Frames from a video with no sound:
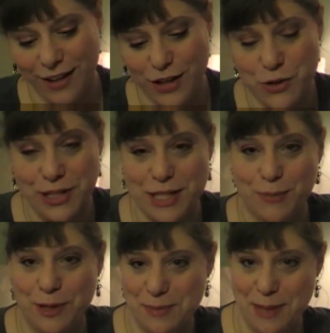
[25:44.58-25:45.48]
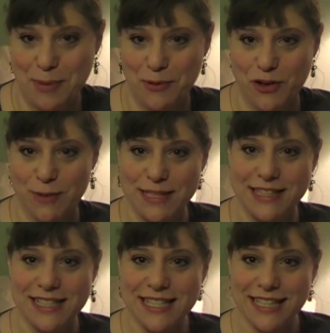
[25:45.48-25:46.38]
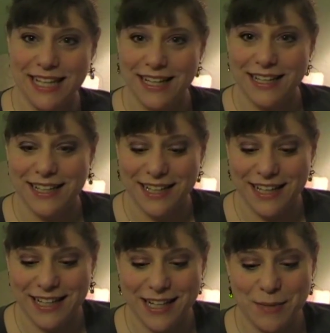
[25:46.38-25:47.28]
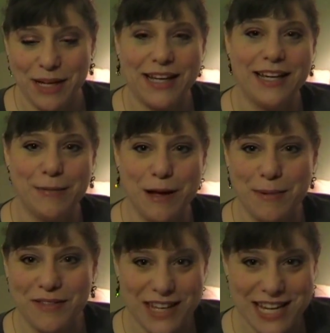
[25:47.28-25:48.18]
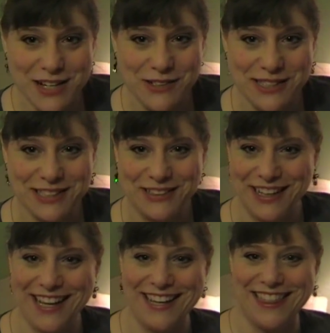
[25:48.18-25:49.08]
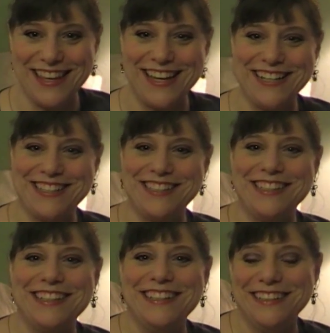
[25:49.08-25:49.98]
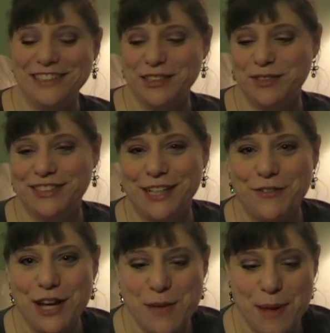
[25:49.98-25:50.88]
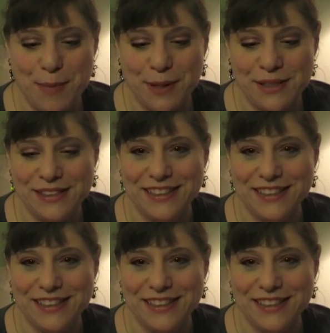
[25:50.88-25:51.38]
doing some repeat performances in my upcoming videos. Okay, thanks. See you, freaky people.